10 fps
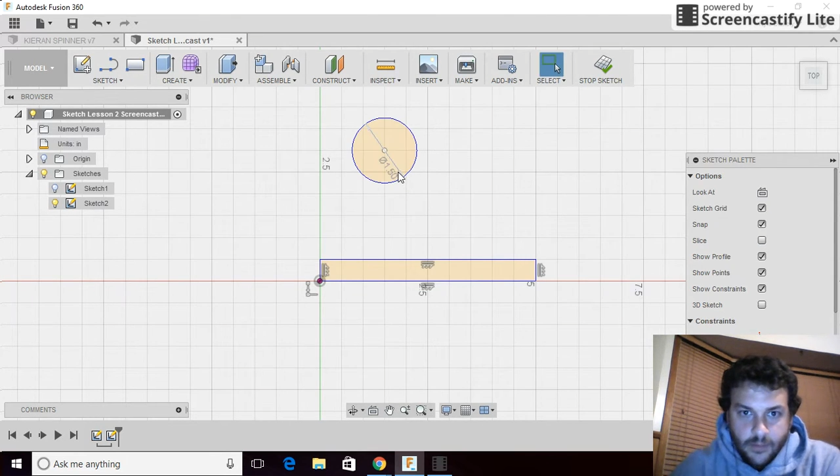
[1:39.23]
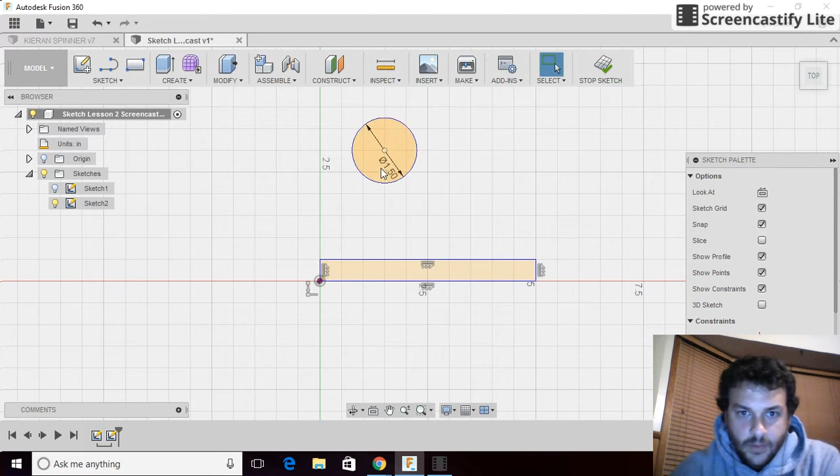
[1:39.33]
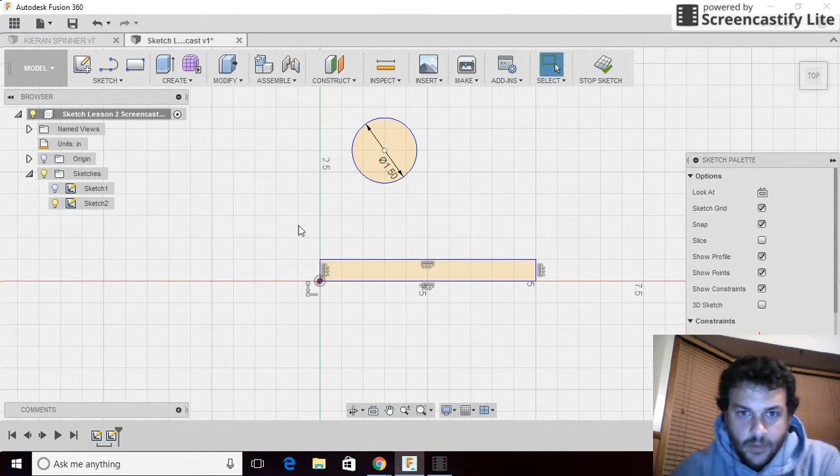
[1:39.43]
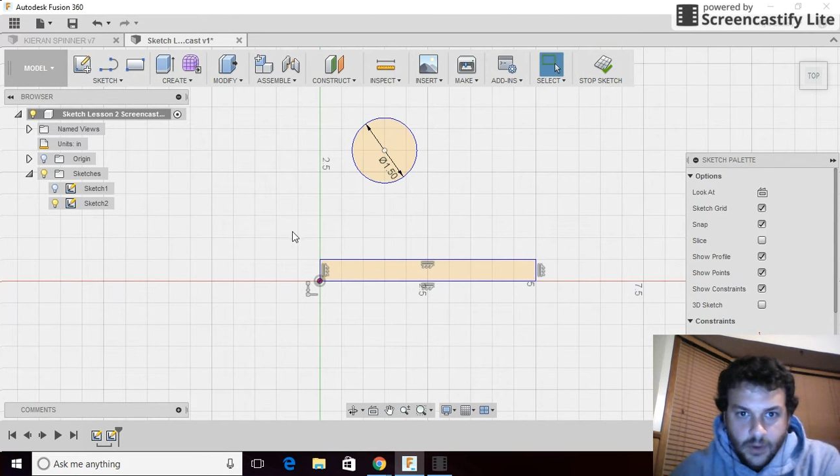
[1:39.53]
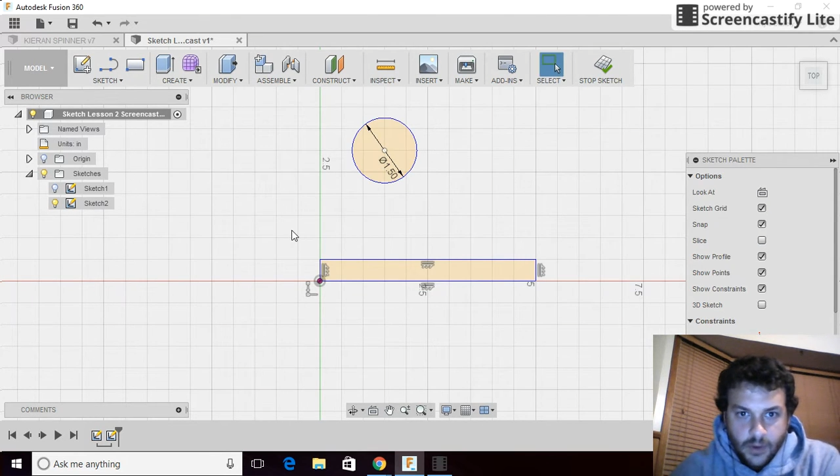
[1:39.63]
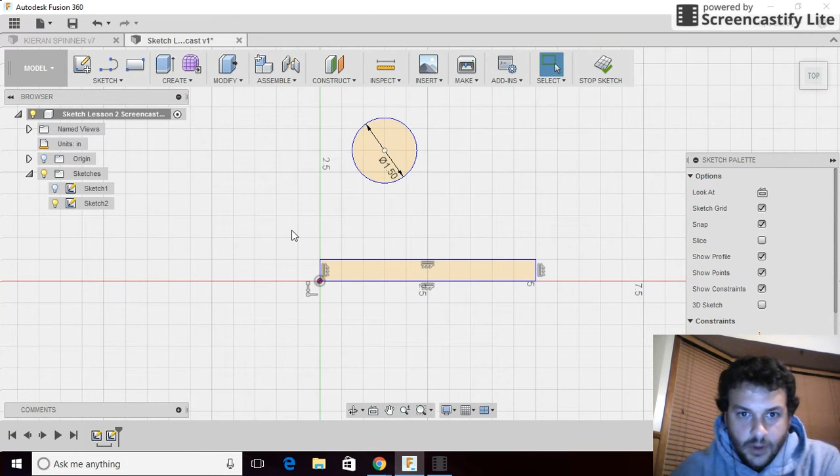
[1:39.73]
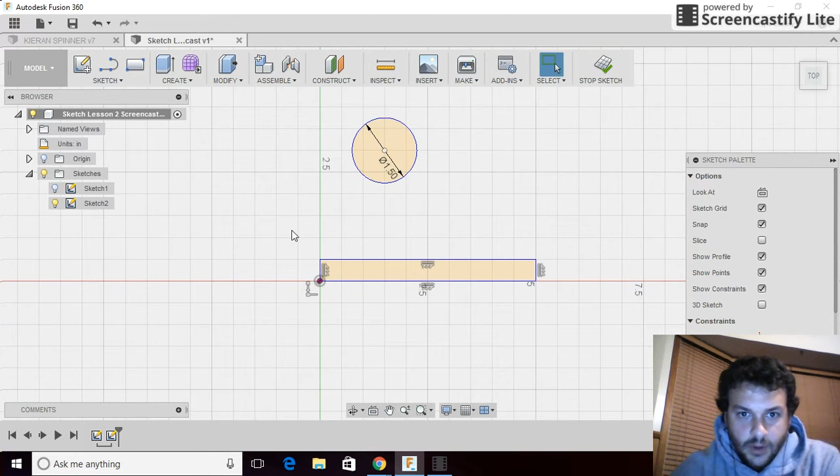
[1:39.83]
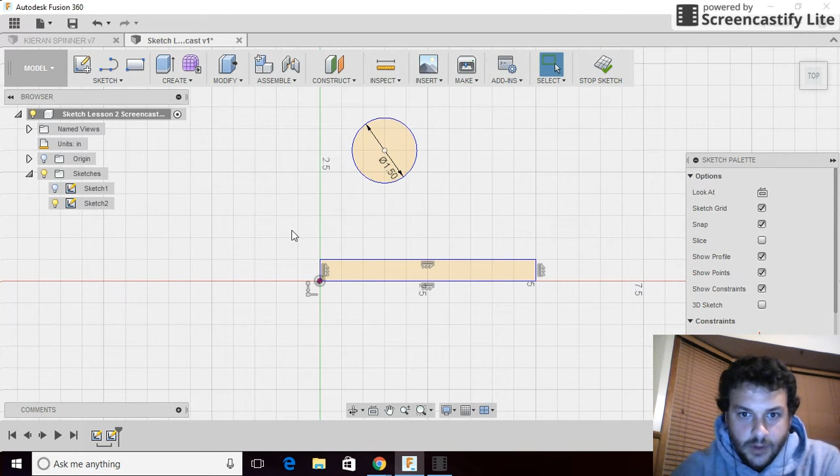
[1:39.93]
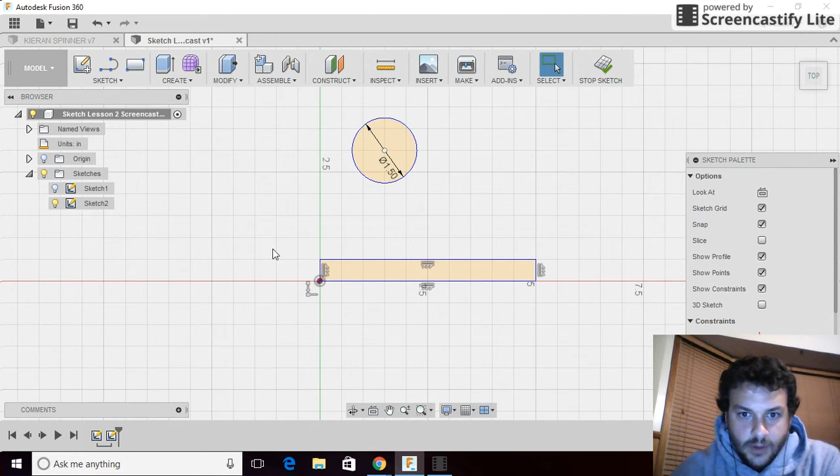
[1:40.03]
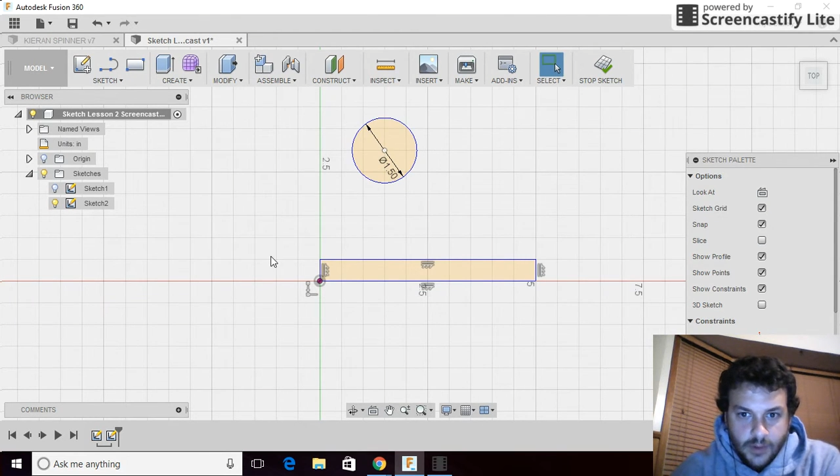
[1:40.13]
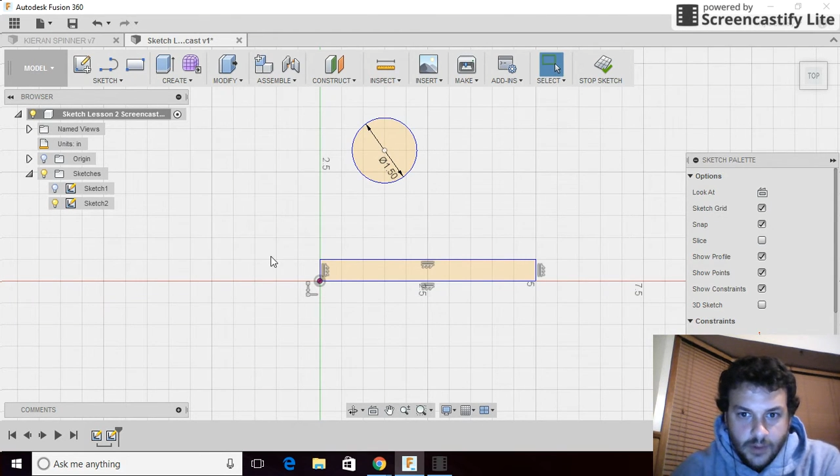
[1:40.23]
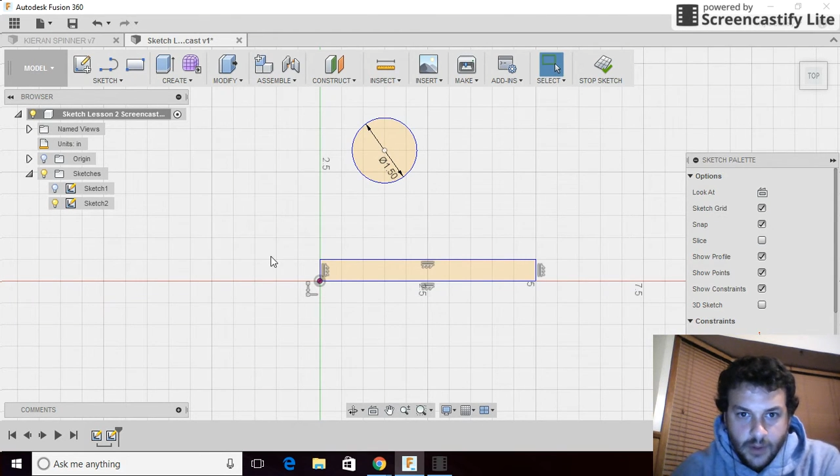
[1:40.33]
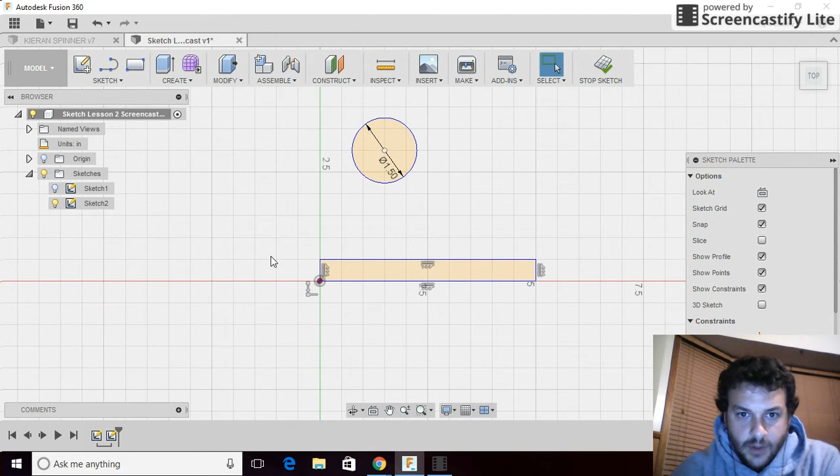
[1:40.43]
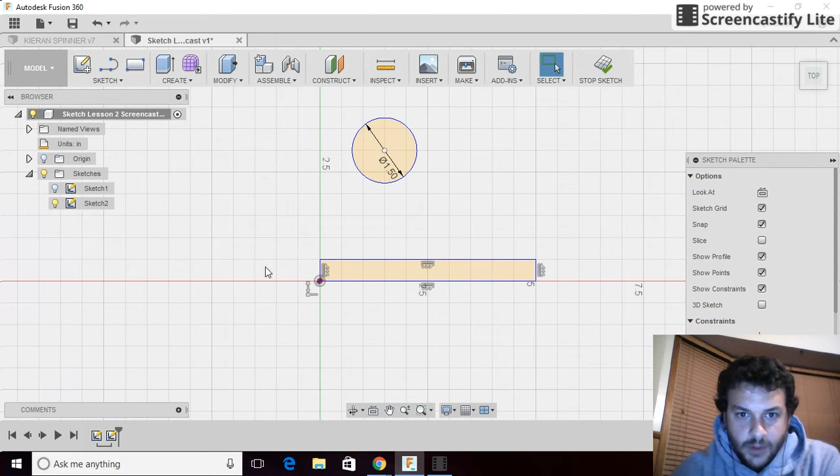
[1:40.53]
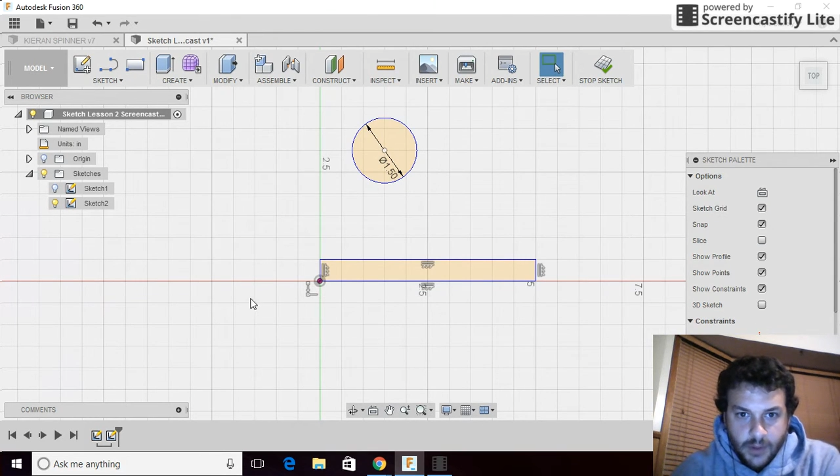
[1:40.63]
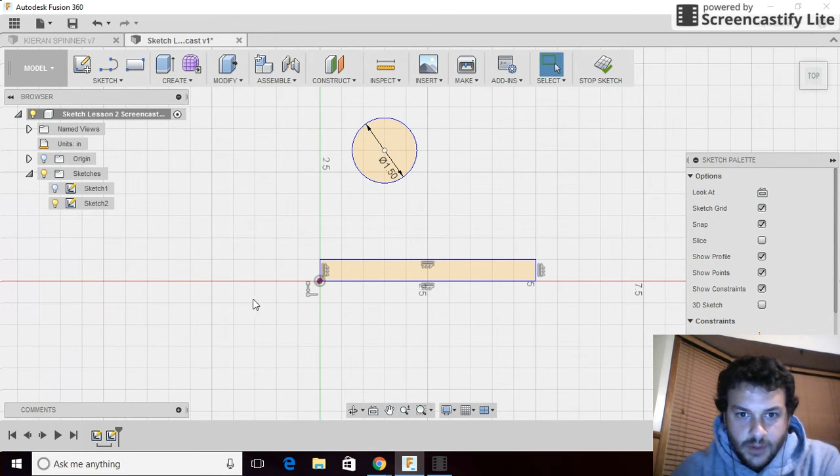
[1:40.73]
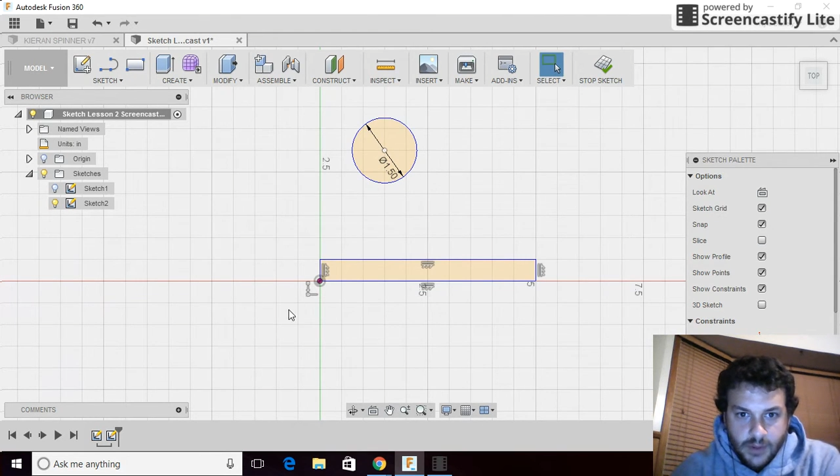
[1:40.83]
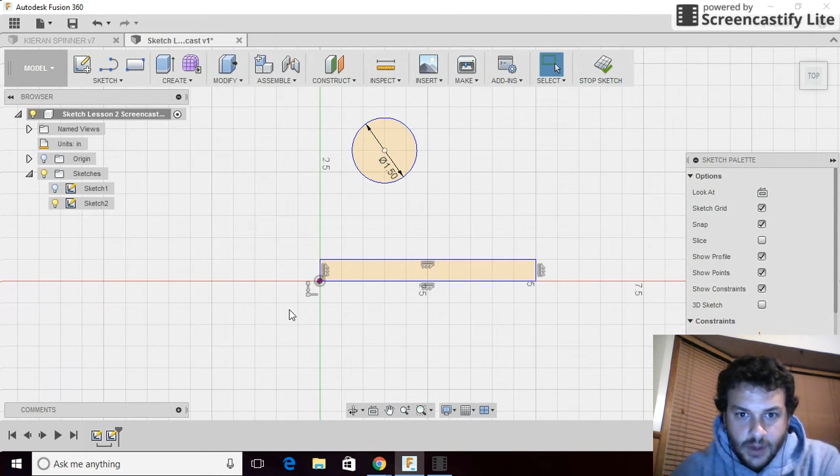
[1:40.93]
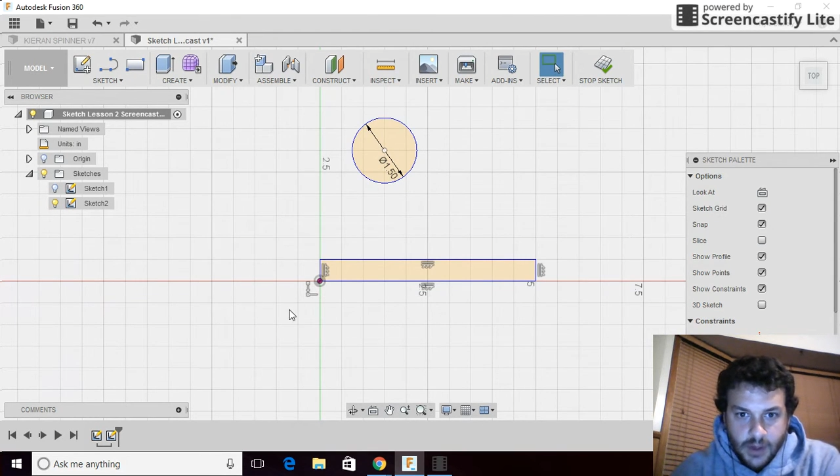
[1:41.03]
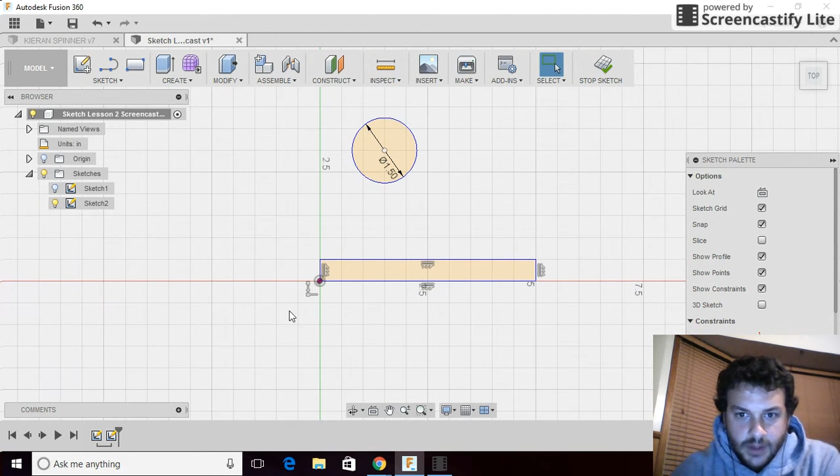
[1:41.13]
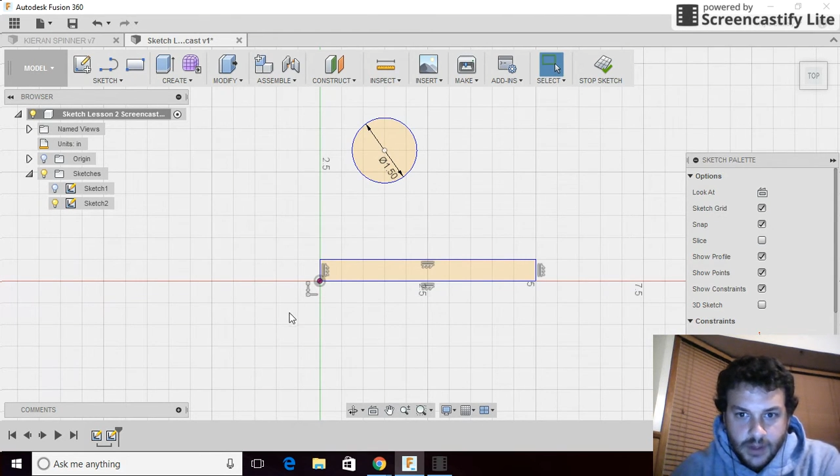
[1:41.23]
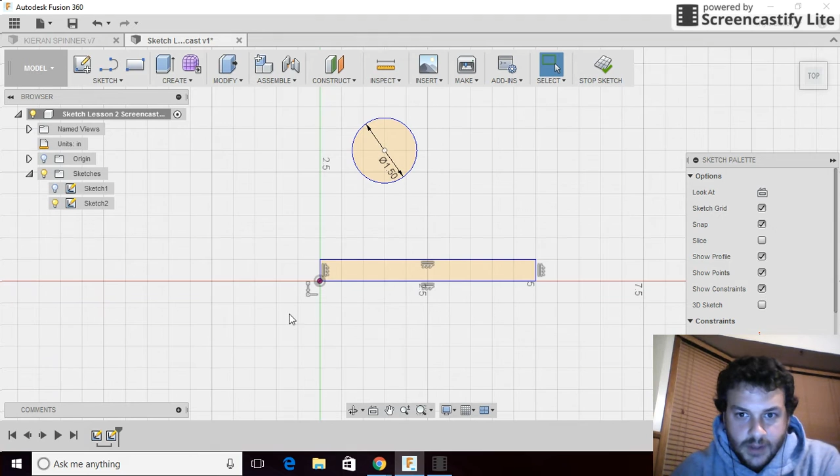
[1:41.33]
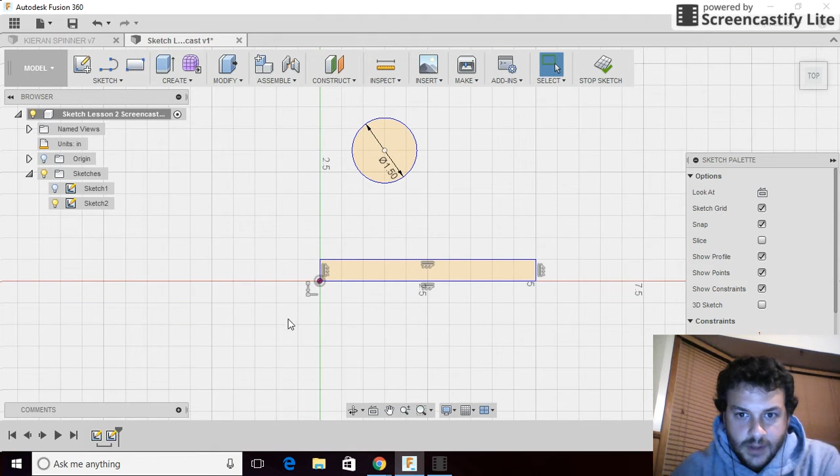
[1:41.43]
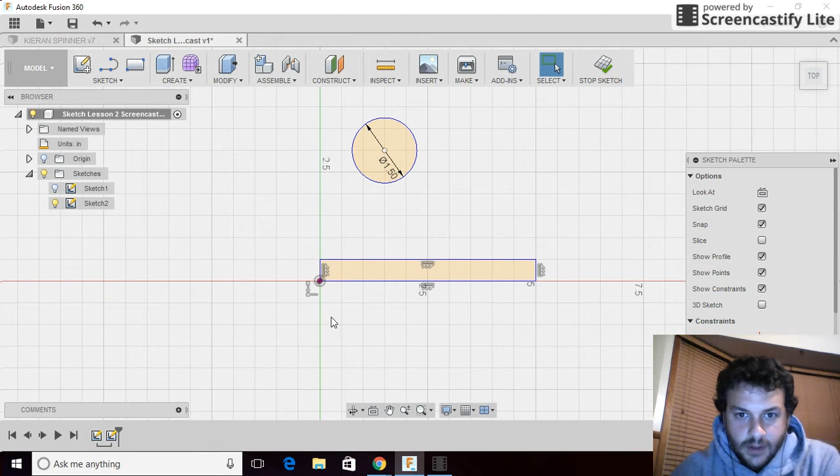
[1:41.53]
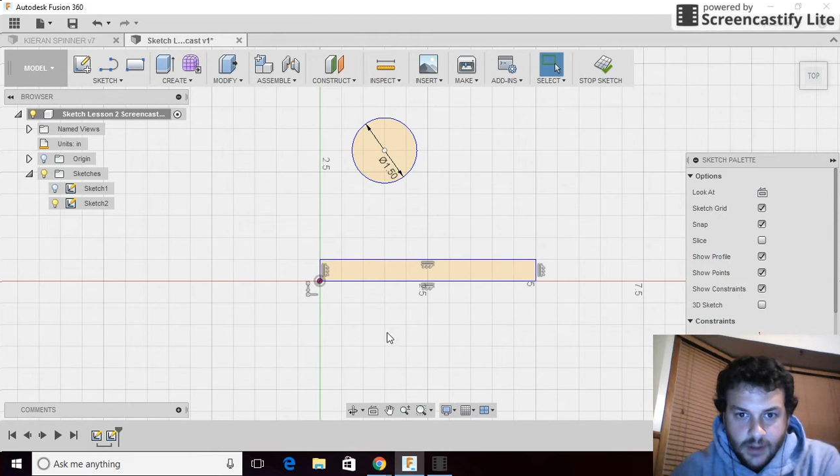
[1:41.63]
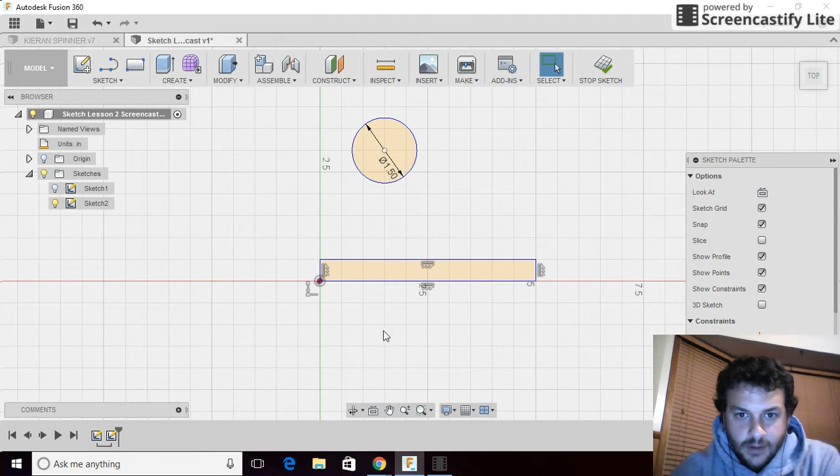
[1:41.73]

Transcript: good to go. So I've got my two entities done.